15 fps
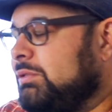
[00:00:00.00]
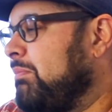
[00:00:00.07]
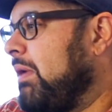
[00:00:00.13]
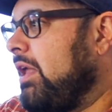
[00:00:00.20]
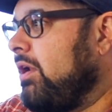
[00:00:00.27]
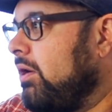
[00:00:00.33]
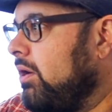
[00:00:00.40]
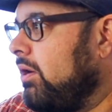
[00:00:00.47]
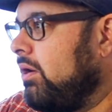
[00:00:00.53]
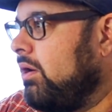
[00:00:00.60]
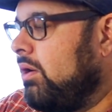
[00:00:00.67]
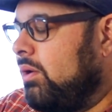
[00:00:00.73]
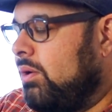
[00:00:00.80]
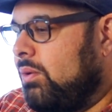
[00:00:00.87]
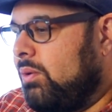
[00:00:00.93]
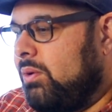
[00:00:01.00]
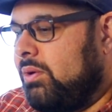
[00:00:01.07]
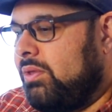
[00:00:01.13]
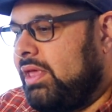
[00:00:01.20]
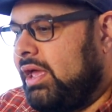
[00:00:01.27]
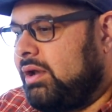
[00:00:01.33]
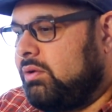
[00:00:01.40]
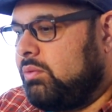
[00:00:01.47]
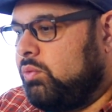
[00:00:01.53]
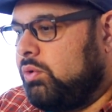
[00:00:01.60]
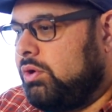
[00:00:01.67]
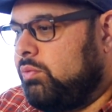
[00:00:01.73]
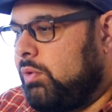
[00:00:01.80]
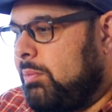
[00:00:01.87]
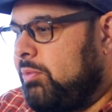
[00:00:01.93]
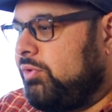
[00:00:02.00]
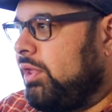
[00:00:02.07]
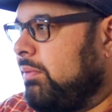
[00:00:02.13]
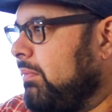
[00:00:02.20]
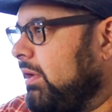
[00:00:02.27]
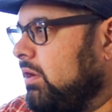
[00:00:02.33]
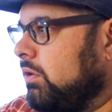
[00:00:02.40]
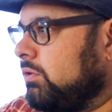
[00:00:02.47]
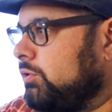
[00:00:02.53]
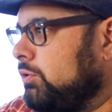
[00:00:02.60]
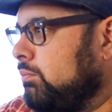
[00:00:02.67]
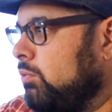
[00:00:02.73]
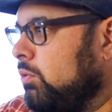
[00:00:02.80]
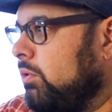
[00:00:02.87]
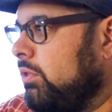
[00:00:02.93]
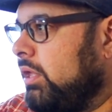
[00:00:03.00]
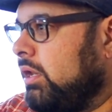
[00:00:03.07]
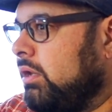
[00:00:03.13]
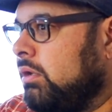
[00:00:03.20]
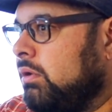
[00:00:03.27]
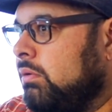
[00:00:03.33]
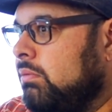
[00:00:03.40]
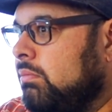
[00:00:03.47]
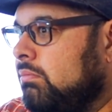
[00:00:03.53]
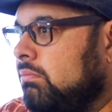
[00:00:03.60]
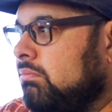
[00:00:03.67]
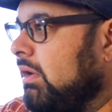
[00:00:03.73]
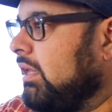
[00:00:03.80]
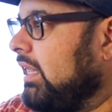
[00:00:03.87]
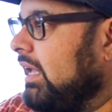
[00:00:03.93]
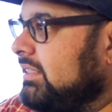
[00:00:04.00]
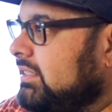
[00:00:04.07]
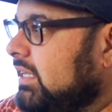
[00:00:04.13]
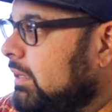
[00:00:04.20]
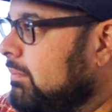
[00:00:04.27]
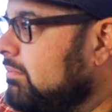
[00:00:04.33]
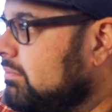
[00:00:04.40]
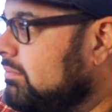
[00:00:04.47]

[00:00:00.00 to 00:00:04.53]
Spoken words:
better or that would represent my culture more than my last name.